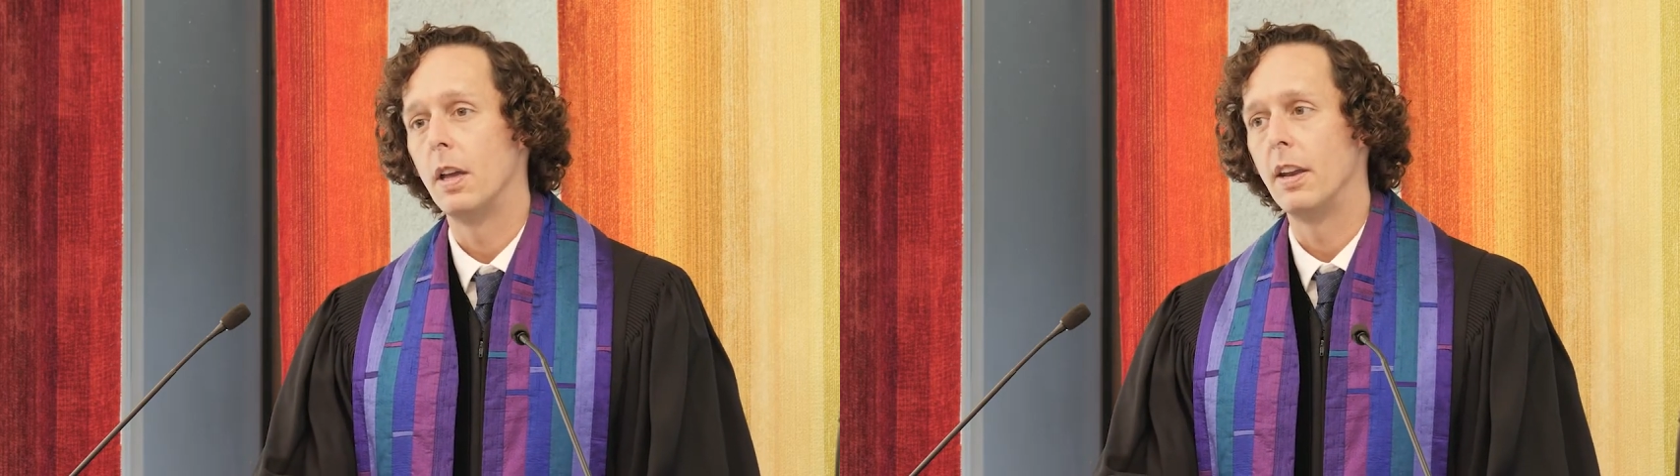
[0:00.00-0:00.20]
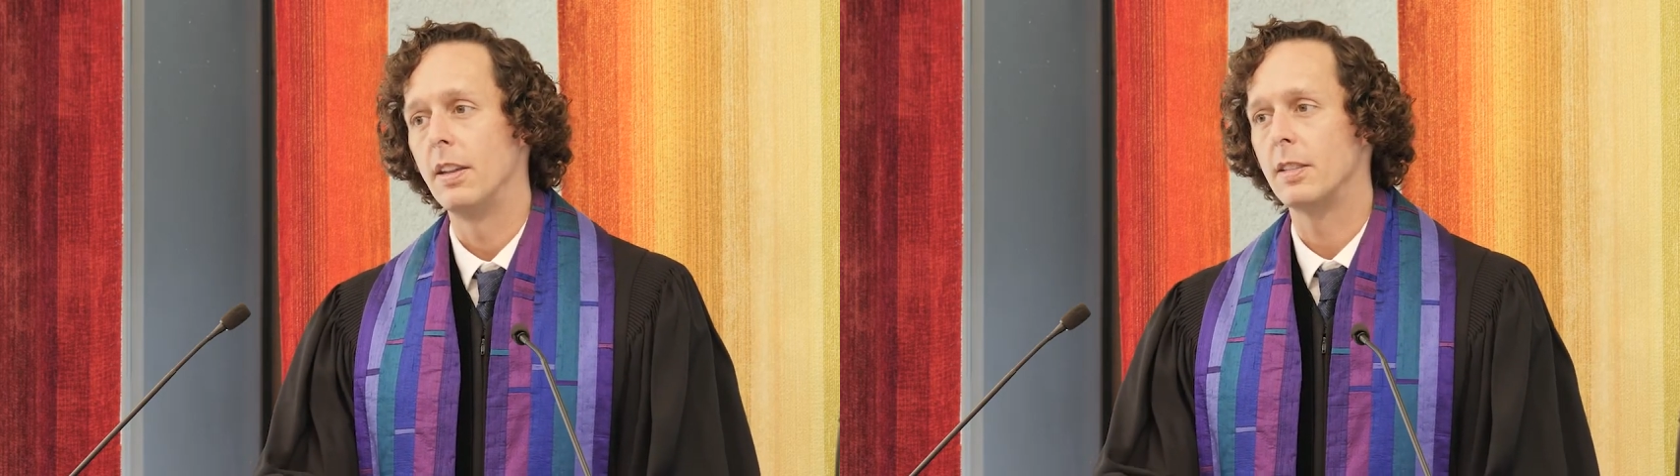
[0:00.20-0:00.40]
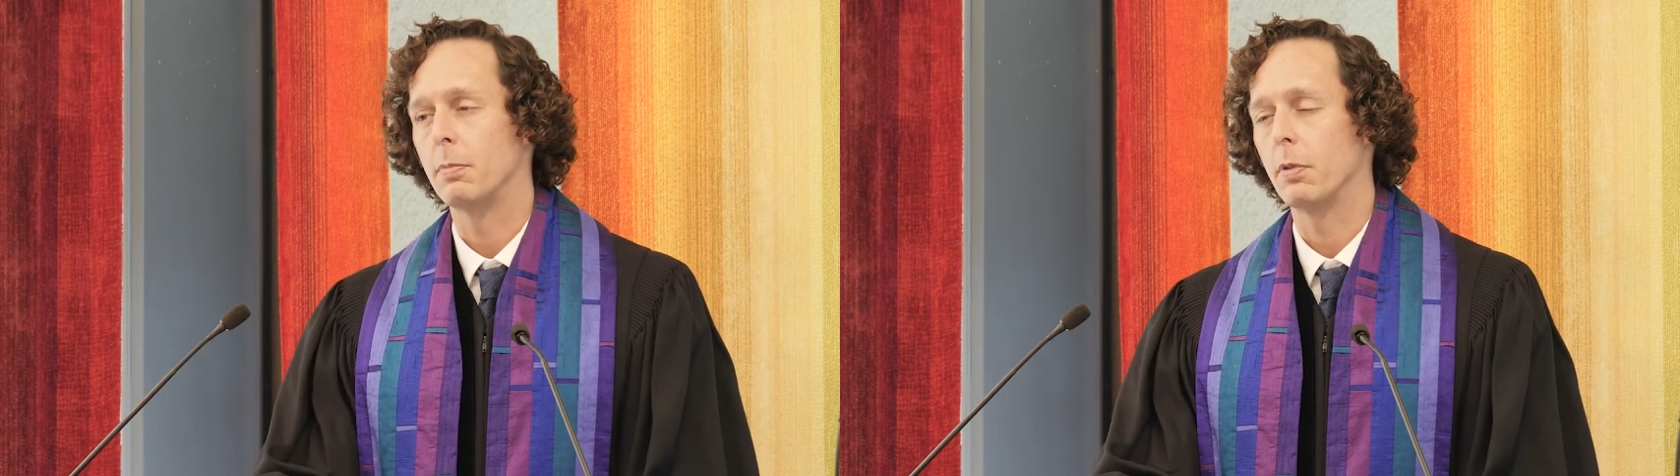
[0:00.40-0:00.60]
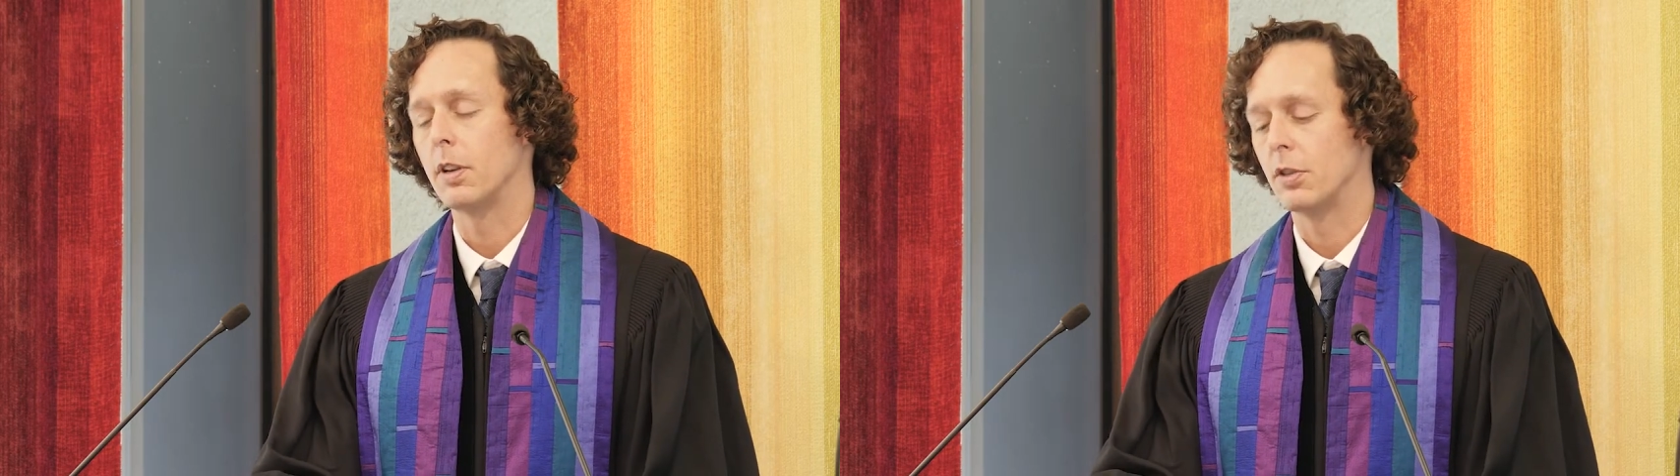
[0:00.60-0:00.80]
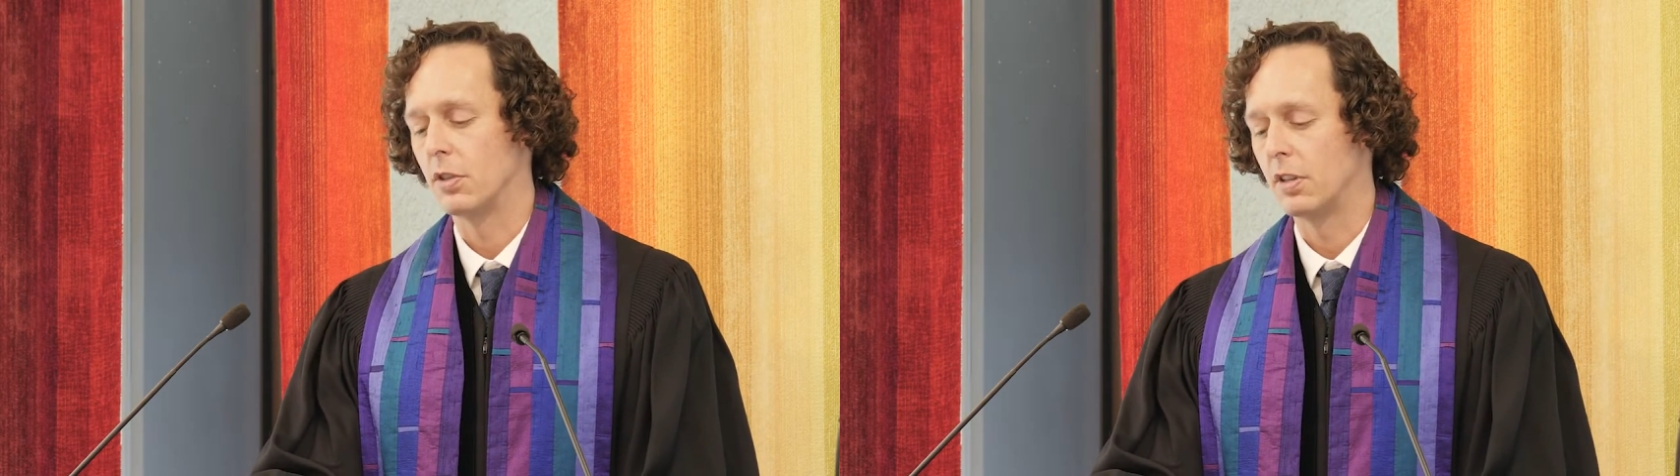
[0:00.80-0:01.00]
and
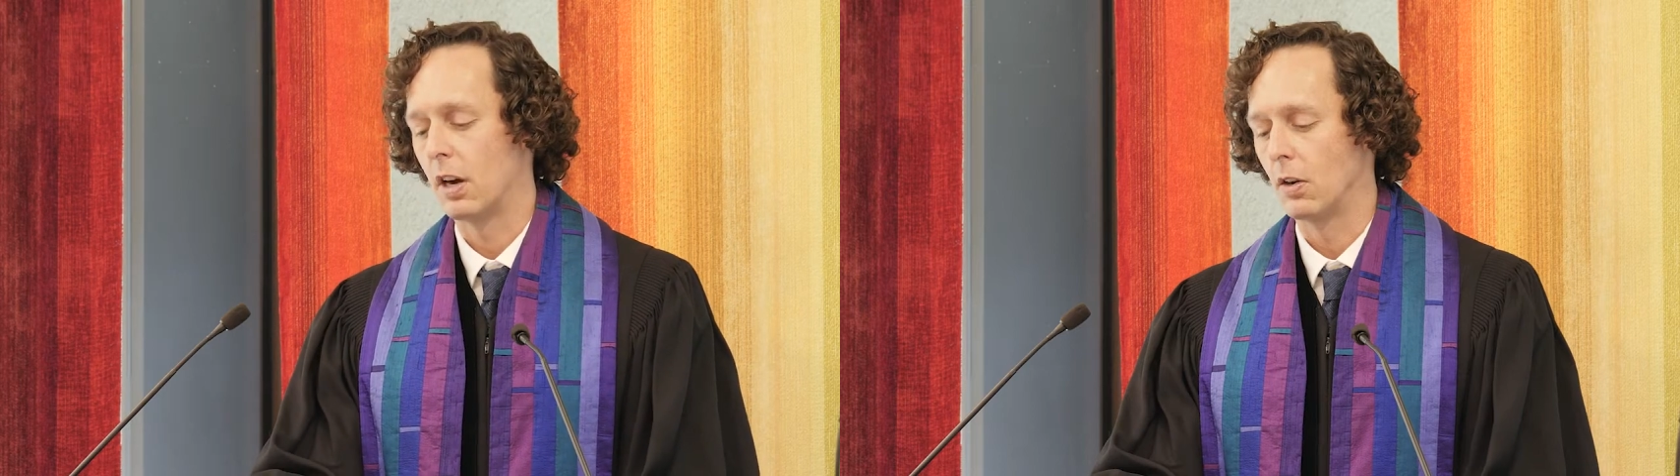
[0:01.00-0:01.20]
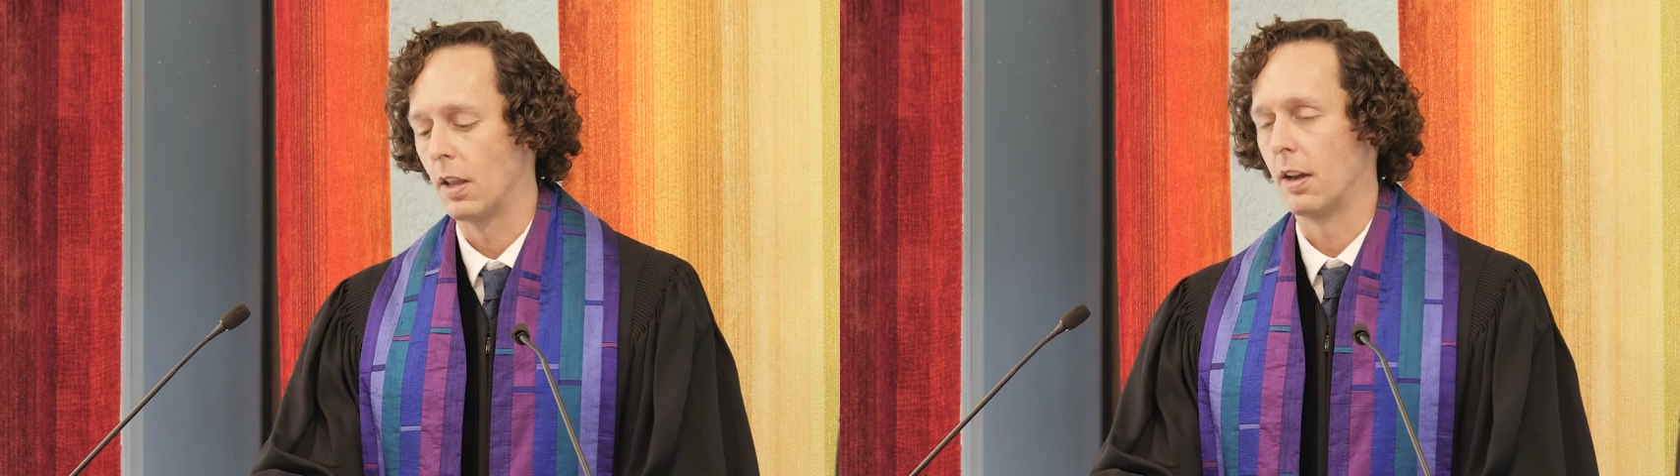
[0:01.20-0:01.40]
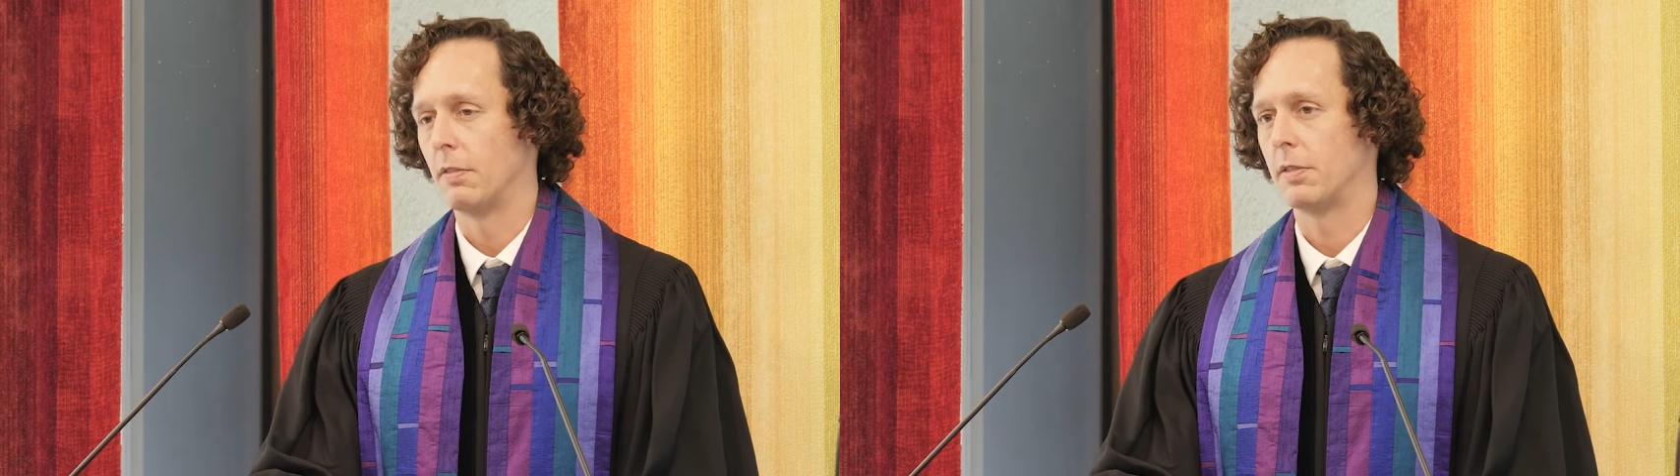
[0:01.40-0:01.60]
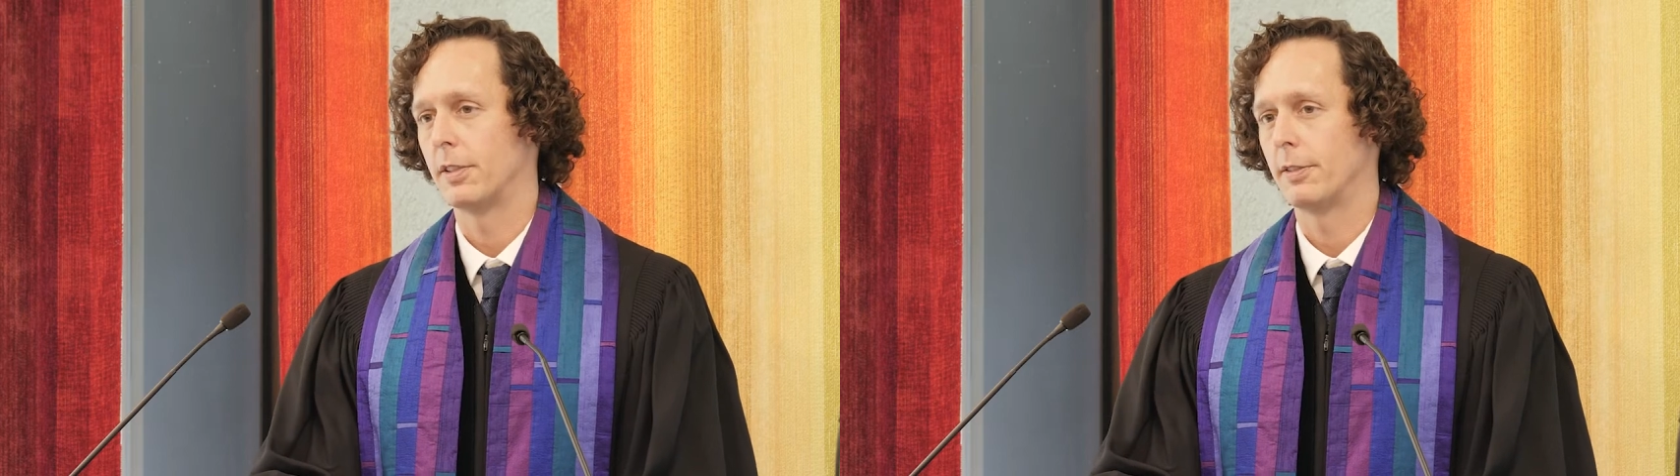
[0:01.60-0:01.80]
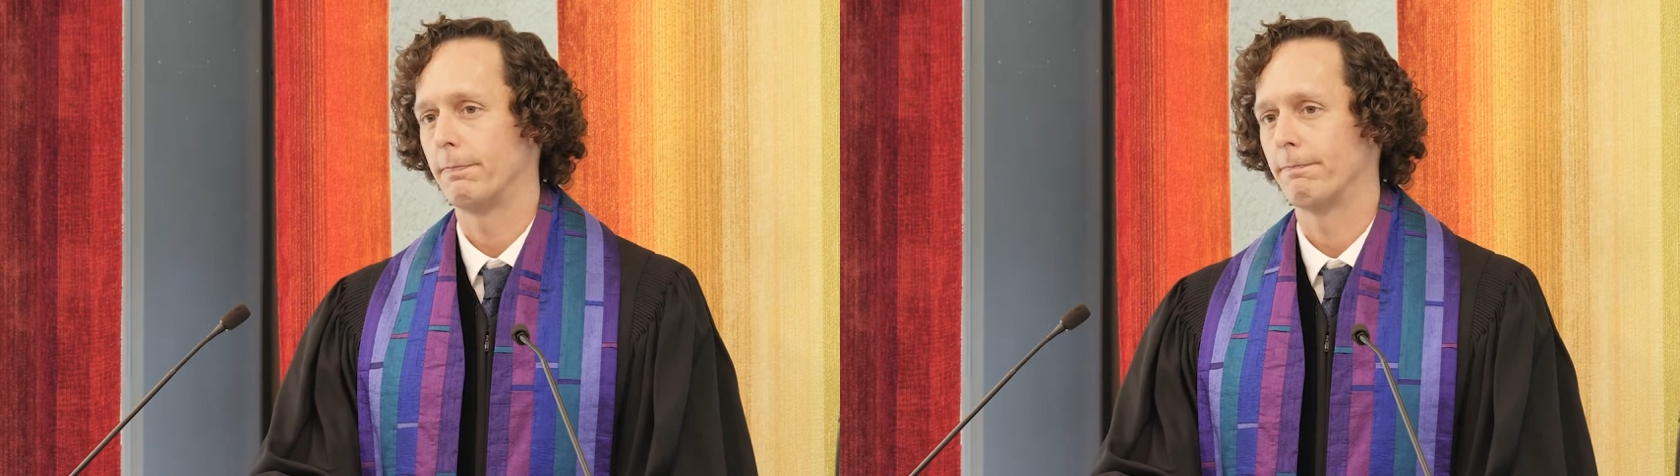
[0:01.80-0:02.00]
inspiration to our lives.